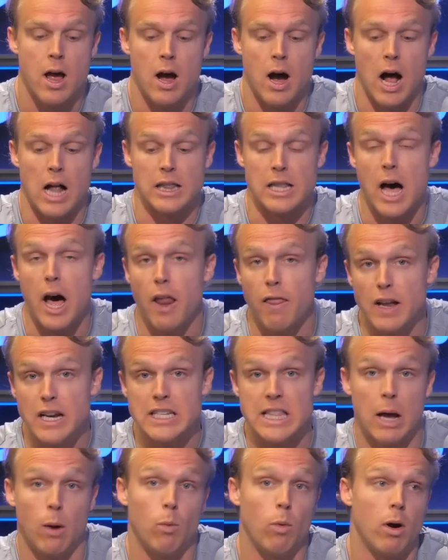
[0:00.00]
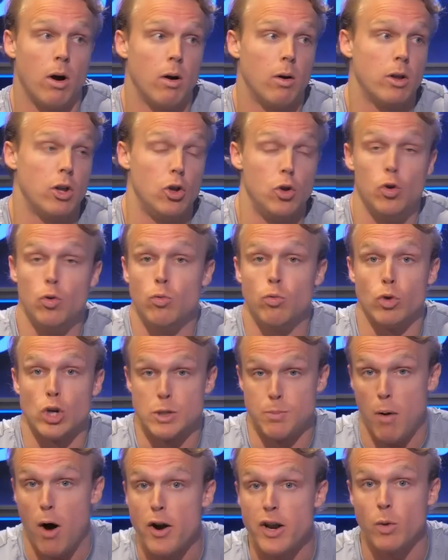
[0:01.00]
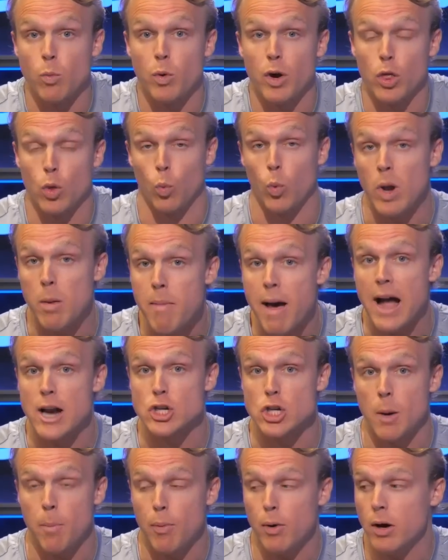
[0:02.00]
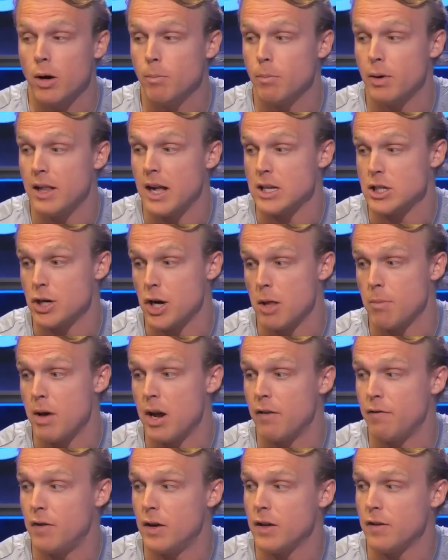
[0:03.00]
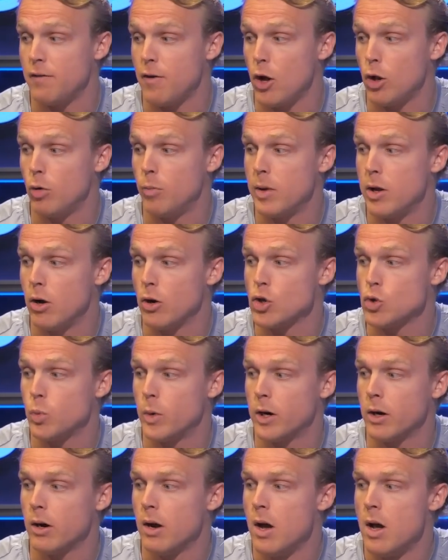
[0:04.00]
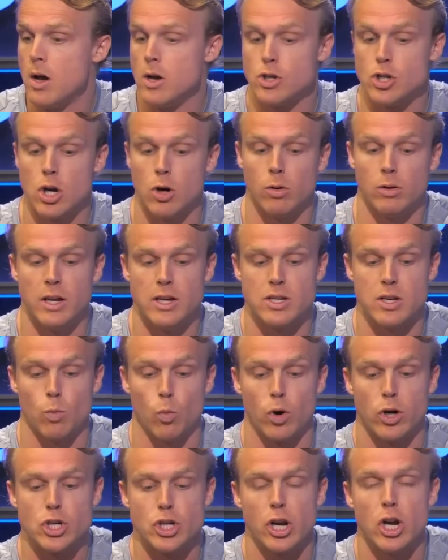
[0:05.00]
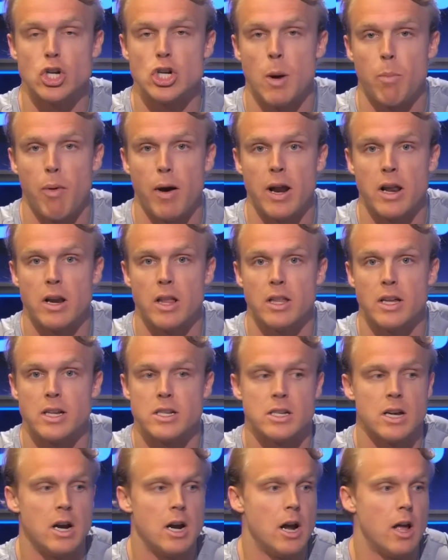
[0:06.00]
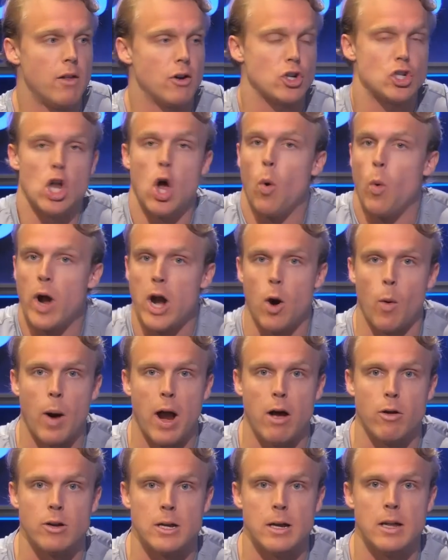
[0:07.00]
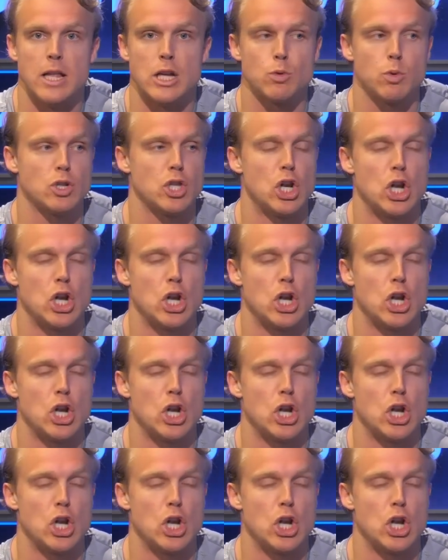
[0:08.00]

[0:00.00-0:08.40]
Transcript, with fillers: A lot of these that you responded with, we match up on, but that's another benefit to follow me on Twitter. So listen, we're just going to jump right into this. There's no way around it. This was the